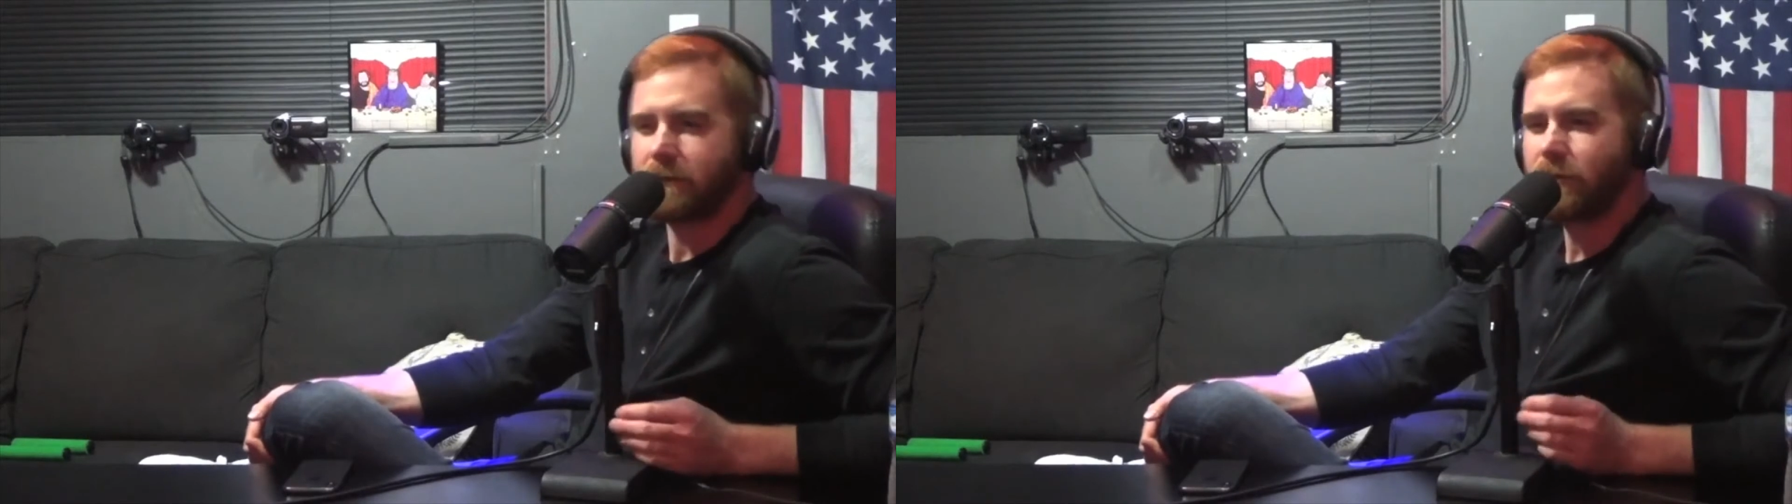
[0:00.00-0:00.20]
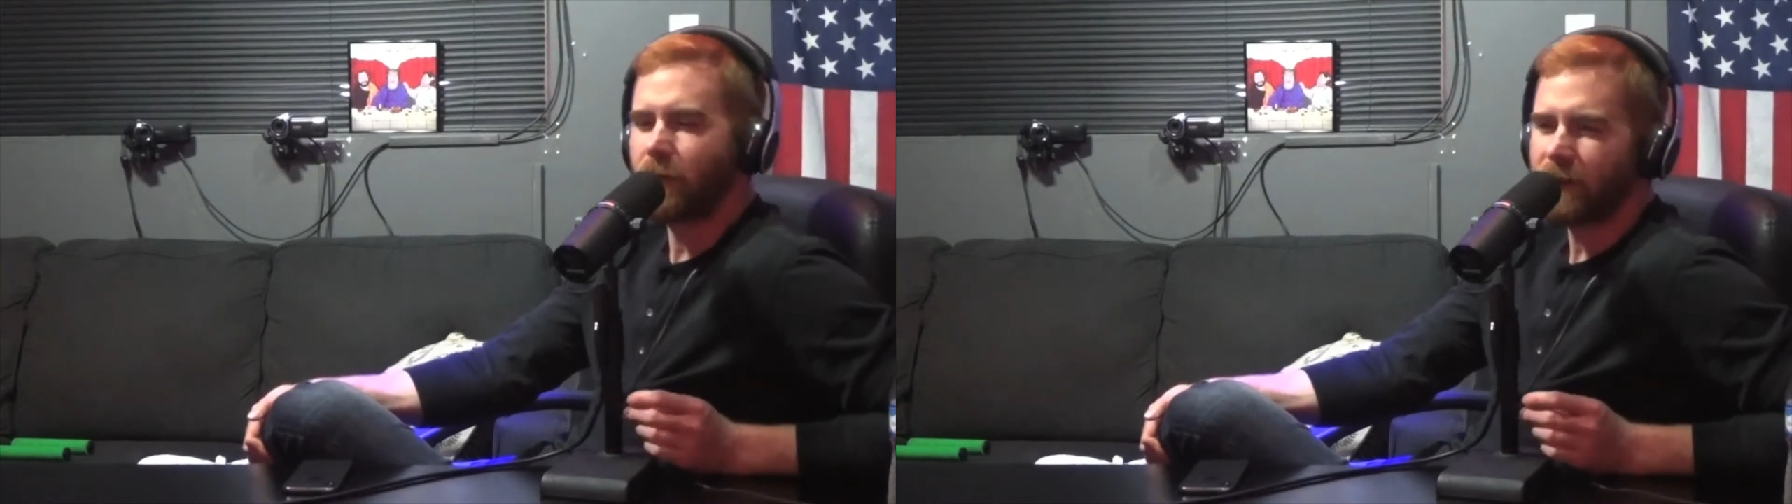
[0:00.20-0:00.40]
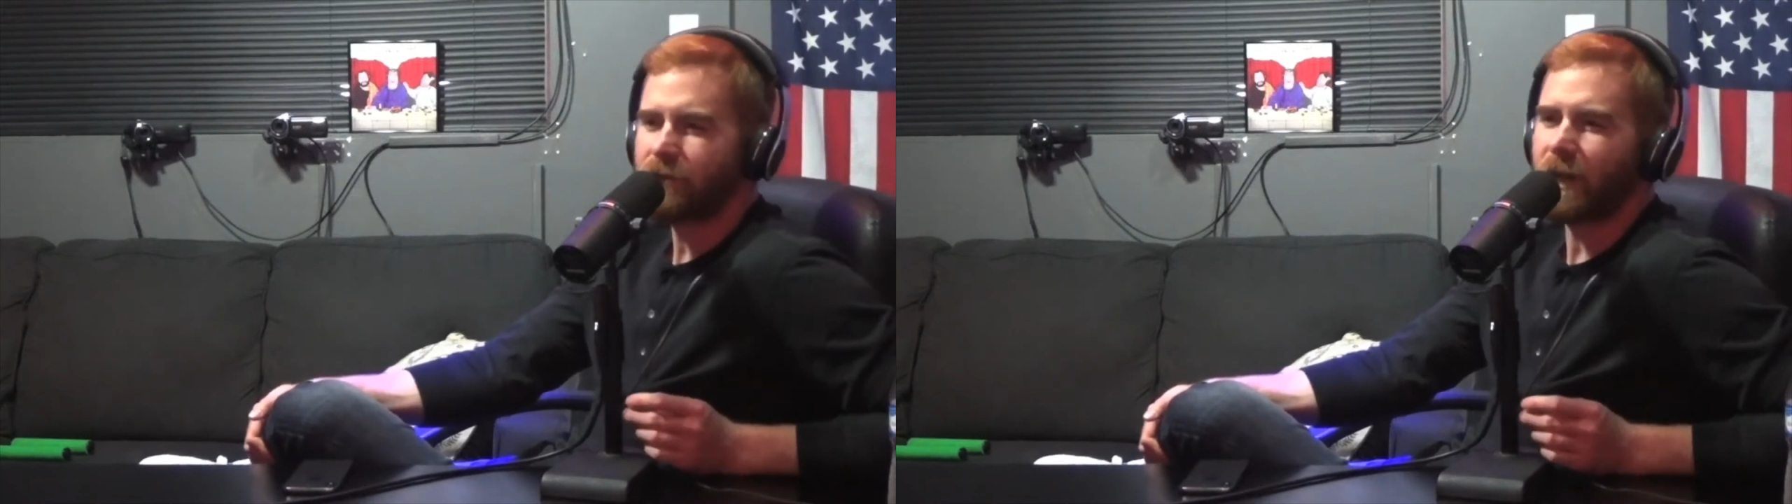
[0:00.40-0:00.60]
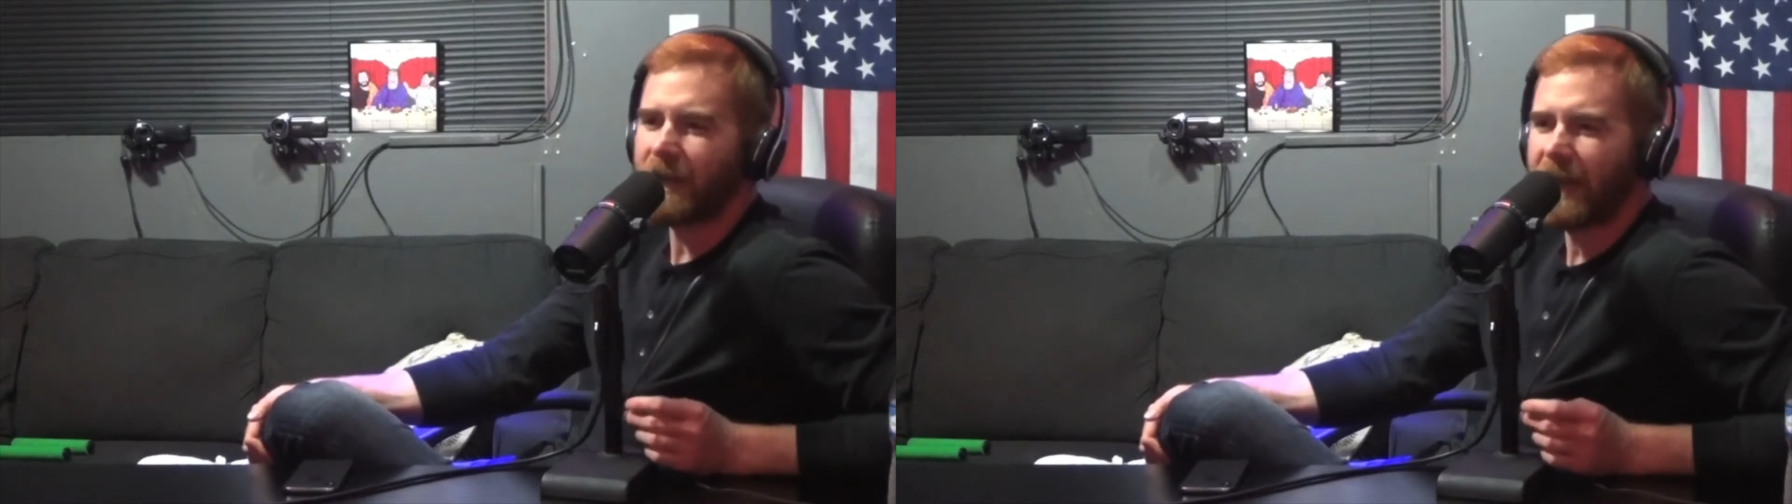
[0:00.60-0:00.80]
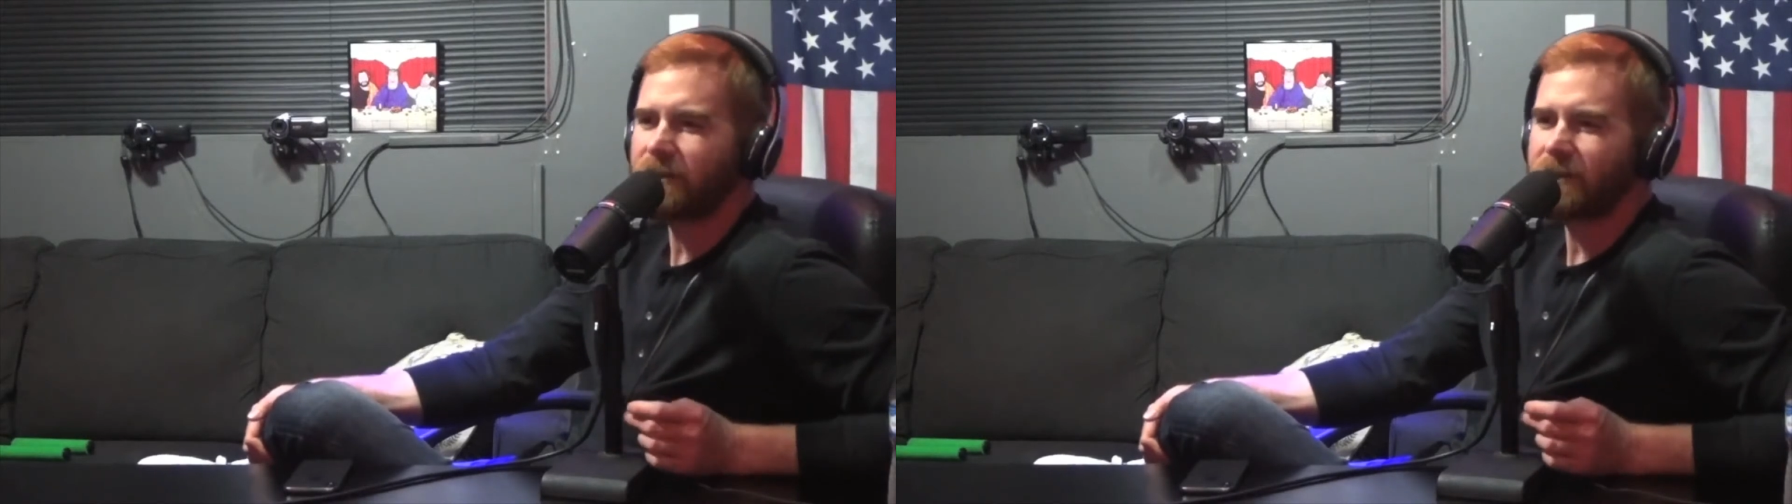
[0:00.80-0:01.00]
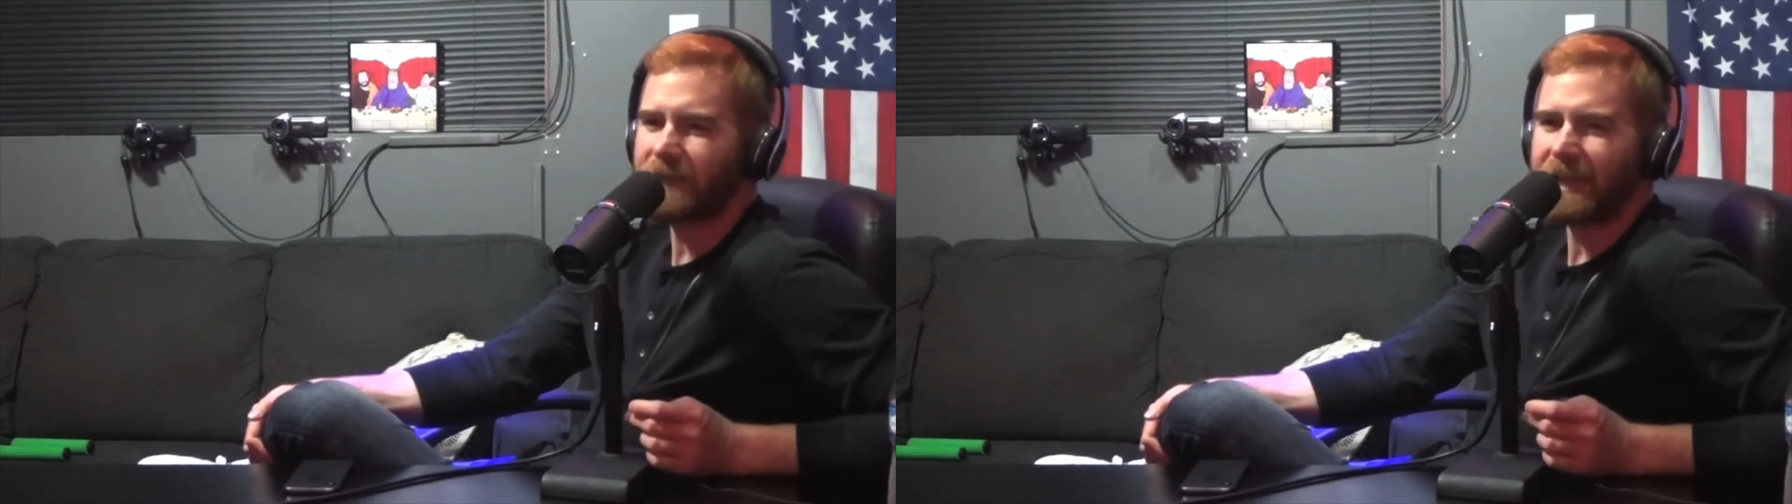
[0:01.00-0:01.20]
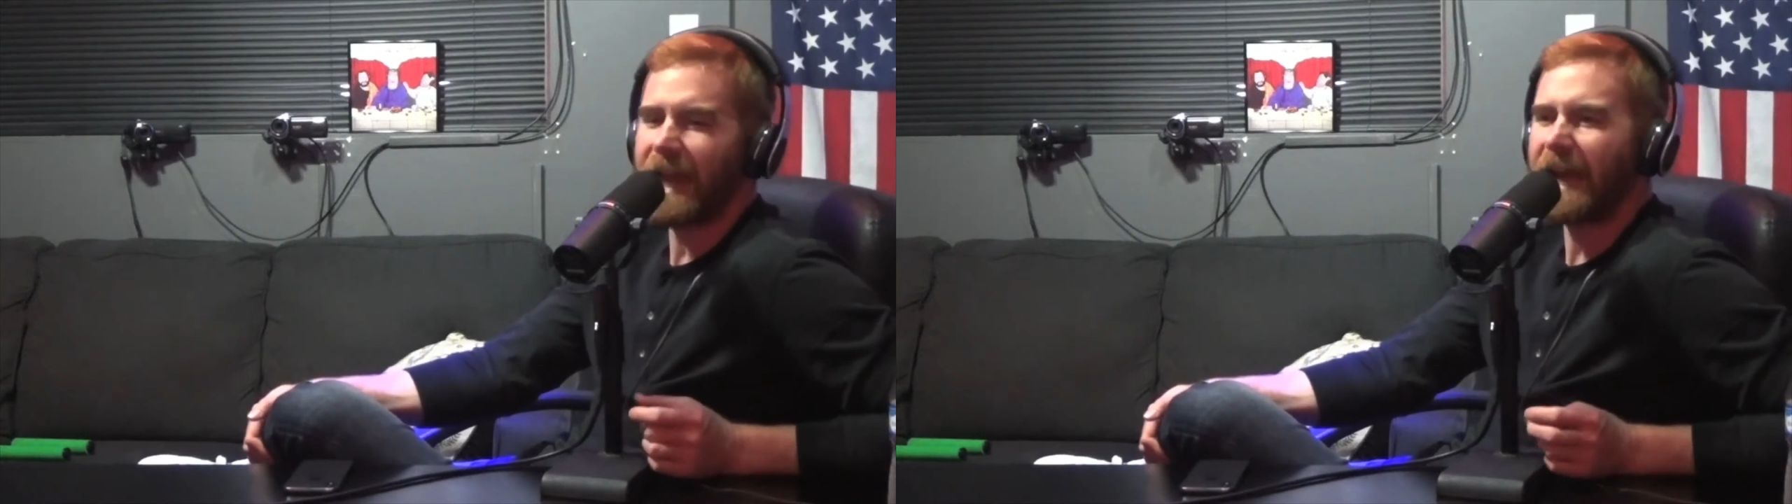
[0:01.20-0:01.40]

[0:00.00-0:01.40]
do you want to try to actually like